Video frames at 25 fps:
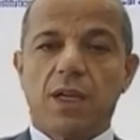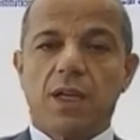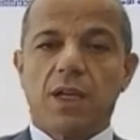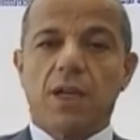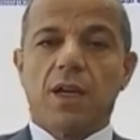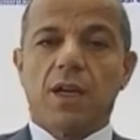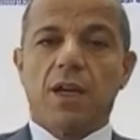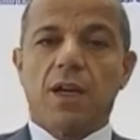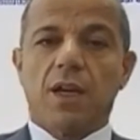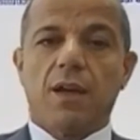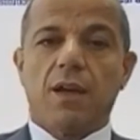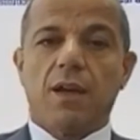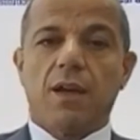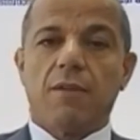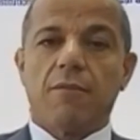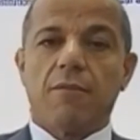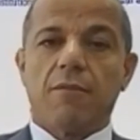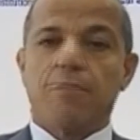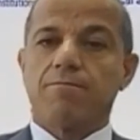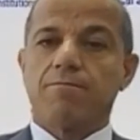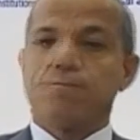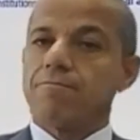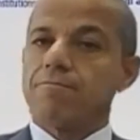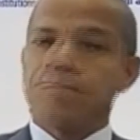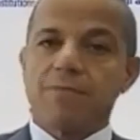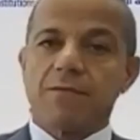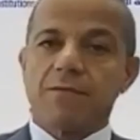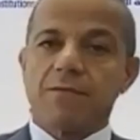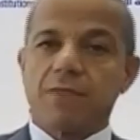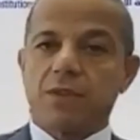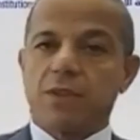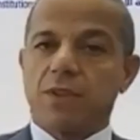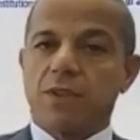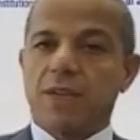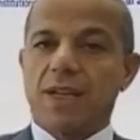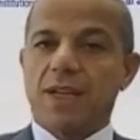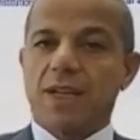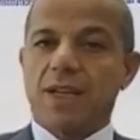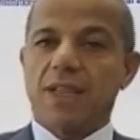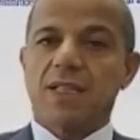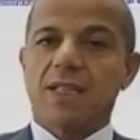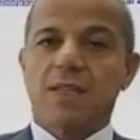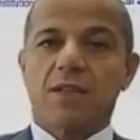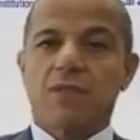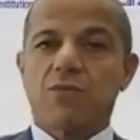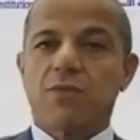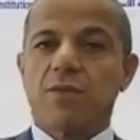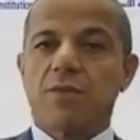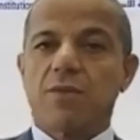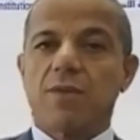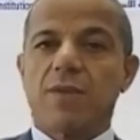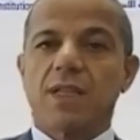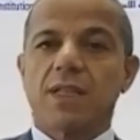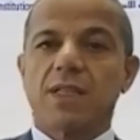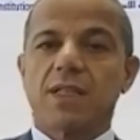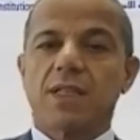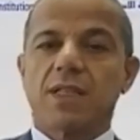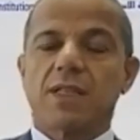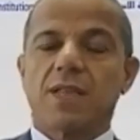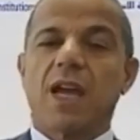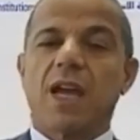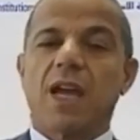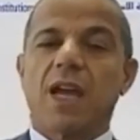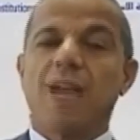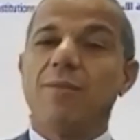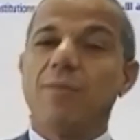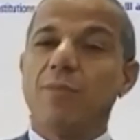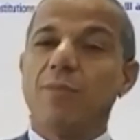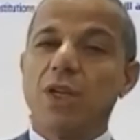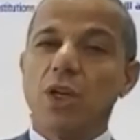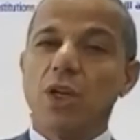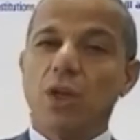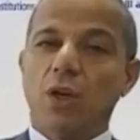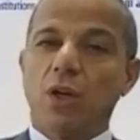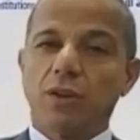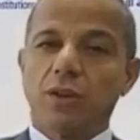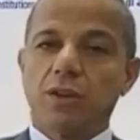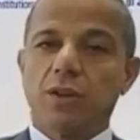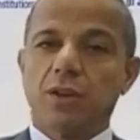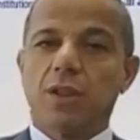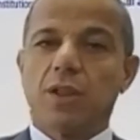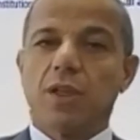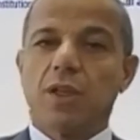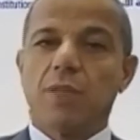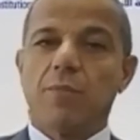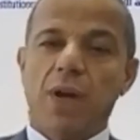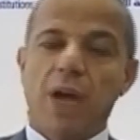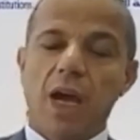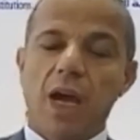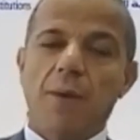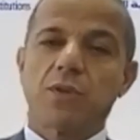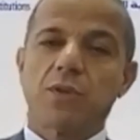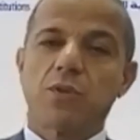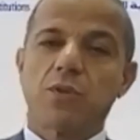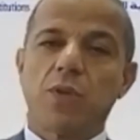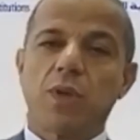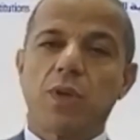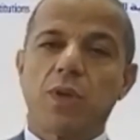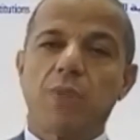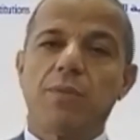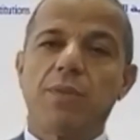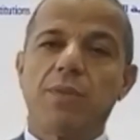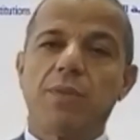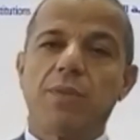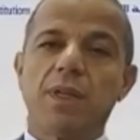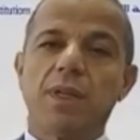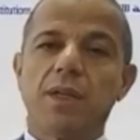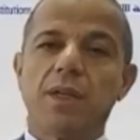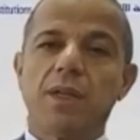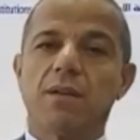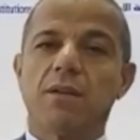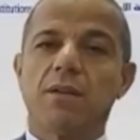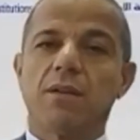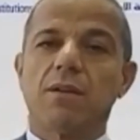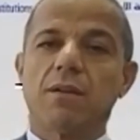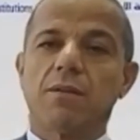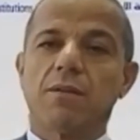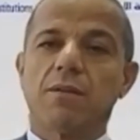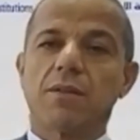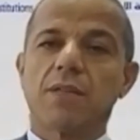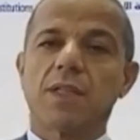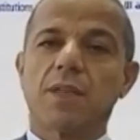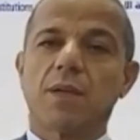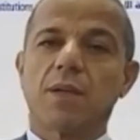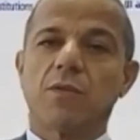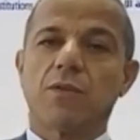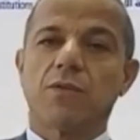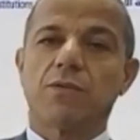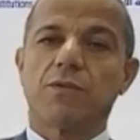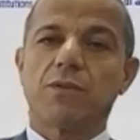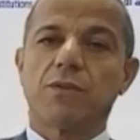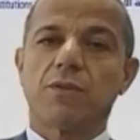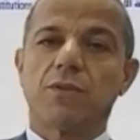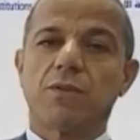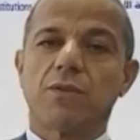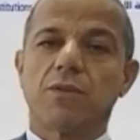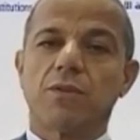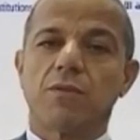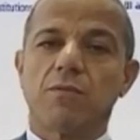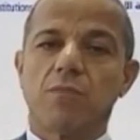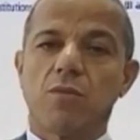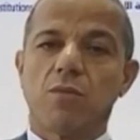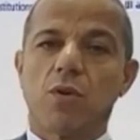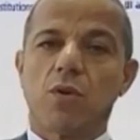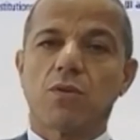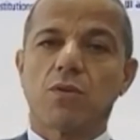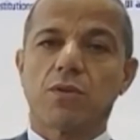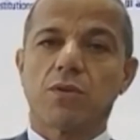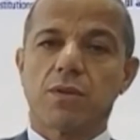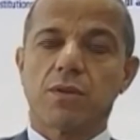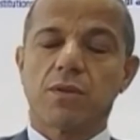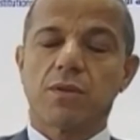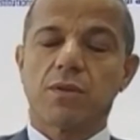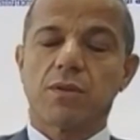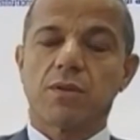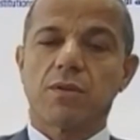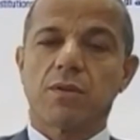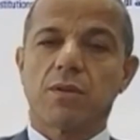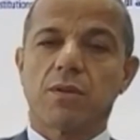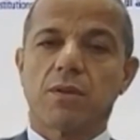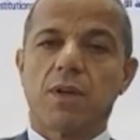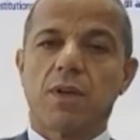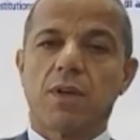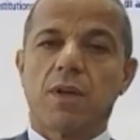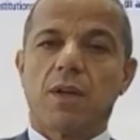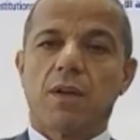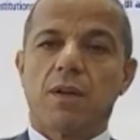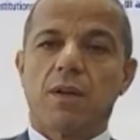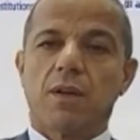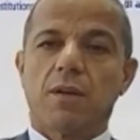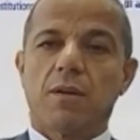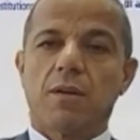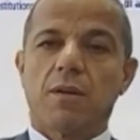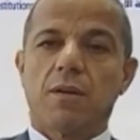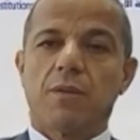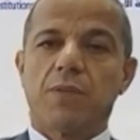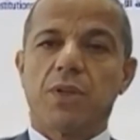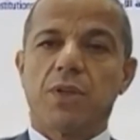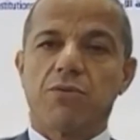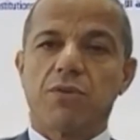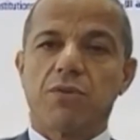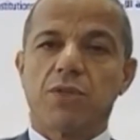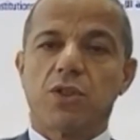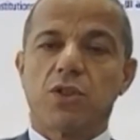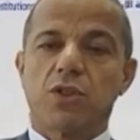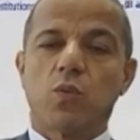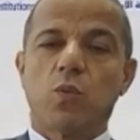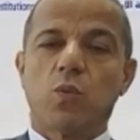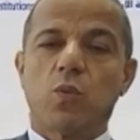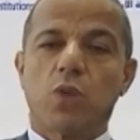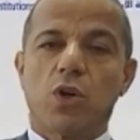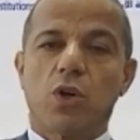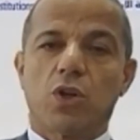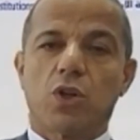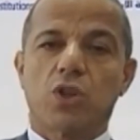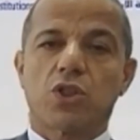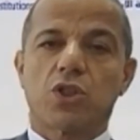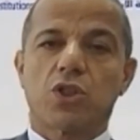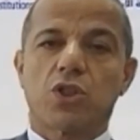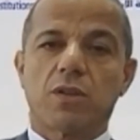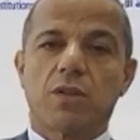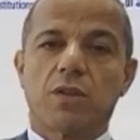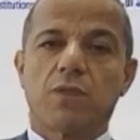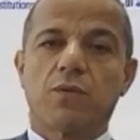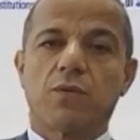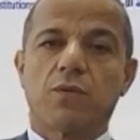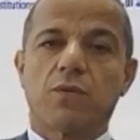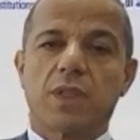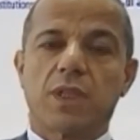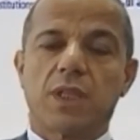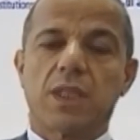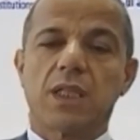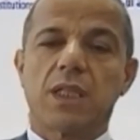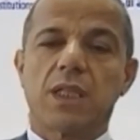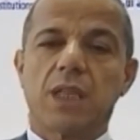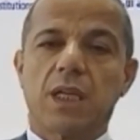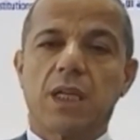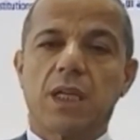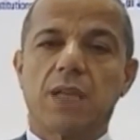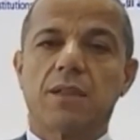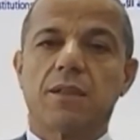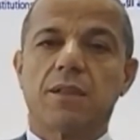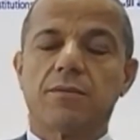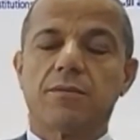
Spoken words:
The next 3 months and beyond perhaps will be some of the most period to watch for this year.